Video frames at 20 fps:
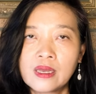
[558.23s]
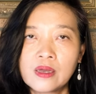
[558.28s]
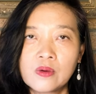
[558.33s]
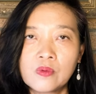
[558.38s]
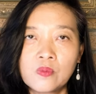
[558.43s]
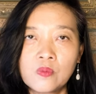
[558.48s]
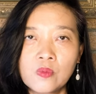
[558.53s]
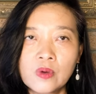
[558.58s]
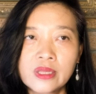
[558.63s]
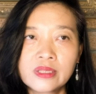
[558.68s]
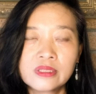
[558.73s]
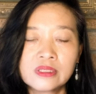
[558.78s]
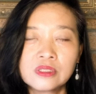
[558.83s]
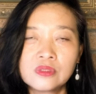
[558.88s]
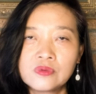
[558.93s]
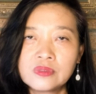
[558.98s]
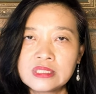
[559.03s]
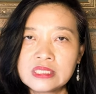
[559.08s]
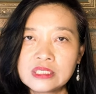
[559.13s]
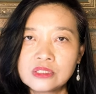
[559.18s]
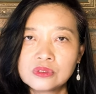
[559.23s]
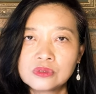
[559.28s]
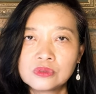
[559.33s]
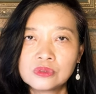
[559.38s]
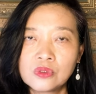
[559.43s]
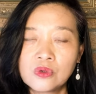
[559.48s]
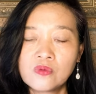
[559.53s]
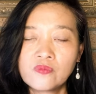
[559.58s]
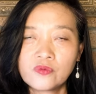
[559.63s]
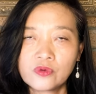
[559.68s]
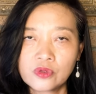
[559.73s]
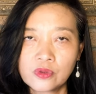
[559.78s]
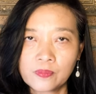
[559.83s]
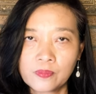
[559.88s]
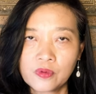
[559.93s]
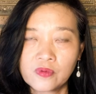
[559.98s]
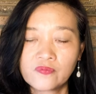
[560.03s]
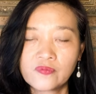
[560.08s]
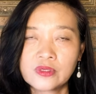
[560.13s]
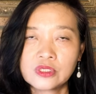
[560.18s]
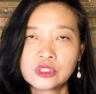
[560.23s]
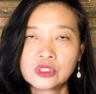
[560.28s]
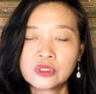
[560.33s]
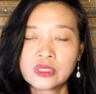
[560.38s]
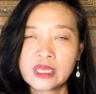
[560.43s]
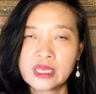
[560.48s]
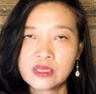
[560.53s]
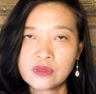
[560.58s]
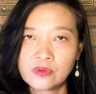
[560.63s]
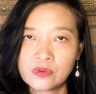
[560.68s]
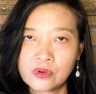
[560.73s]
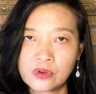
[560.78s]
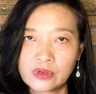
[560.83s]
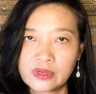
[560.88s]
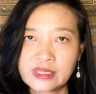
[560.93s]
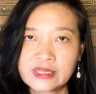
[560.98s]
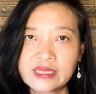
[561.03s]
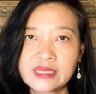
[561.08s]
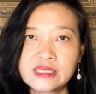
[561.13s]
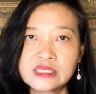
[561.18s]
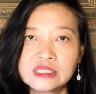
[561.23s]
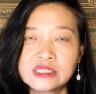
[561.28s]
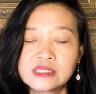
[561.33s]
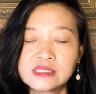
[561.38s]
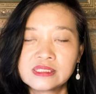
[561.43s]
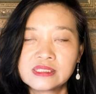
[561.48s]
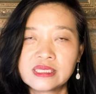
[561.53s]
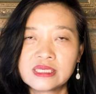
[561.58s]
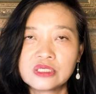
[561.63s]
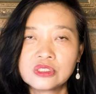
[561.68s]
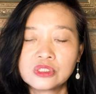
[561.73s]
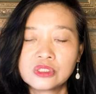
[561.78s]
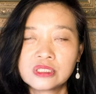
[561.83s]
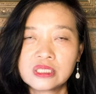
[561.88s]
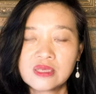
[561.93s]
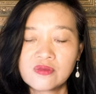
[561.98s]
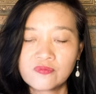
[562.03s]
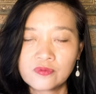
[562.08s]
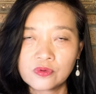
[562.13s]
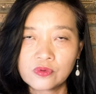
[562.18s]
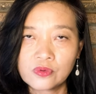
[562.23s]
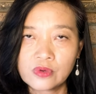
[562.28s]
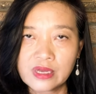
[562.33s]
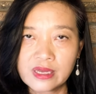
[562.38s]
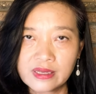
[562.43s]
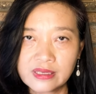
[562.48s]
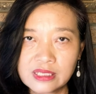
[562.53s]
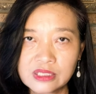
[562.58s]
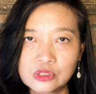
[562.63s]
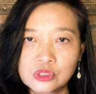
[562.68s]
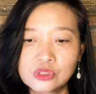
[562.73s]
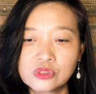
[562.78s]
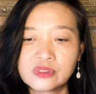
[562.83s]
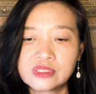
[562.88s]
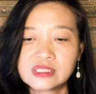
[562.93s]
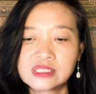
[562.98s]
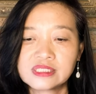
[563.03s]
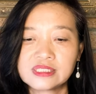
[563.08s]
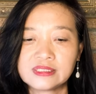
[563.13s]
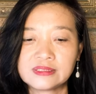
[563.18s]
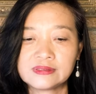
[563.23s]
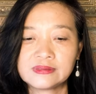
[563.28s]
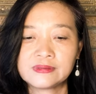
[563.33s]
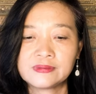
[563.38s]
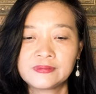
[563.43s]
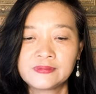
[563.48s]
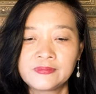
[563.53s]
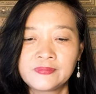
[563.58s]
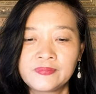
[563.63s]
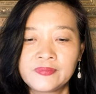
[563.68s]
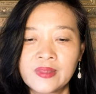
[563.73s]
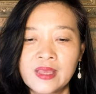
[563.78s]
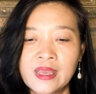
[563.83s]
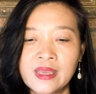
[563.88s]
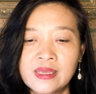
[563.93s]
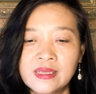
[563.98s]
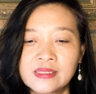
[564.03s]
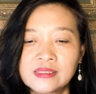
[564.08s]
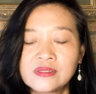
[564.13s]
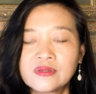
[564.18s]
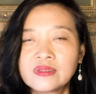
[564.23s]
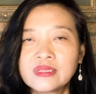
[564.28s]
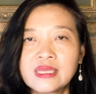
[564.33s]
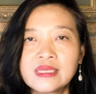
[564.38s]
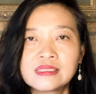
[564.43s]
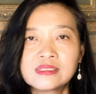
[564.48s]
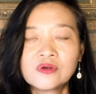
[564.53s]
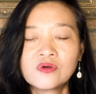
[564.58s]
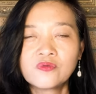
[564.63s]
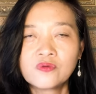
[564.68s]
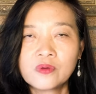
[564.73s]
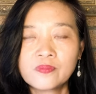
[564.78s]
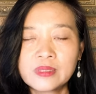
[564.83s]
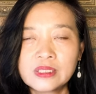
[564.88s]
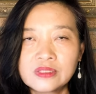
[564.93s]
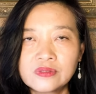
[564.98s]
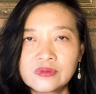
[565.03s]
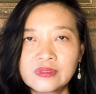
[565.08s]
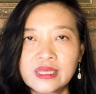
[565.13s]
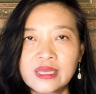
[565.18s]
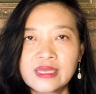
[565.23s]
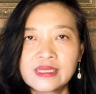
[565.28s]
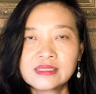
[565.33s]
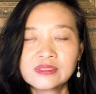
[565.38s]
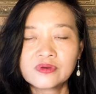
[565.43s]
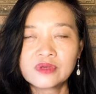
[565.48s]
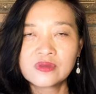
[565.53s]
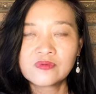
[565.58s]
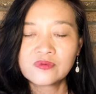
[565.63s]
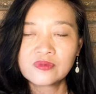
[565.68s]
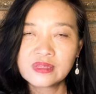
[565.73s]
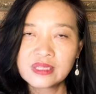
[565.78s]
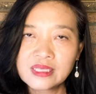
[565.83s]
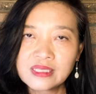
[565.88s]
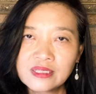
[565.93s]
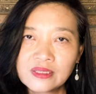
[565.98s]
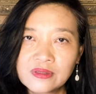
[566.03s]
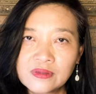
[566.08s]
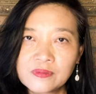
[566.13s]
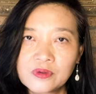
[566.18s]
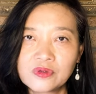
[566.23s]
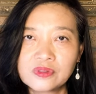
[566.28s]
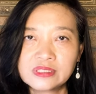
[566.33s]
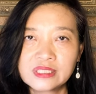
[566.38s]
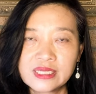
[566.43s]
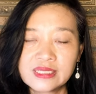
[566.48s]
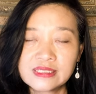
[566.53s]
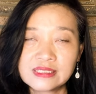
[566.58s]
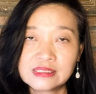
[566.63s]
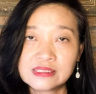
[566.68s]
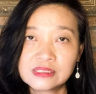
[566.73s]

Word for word: what you need to know for your profession and your organization if you are interested. So that's all for me today. So if you think the content is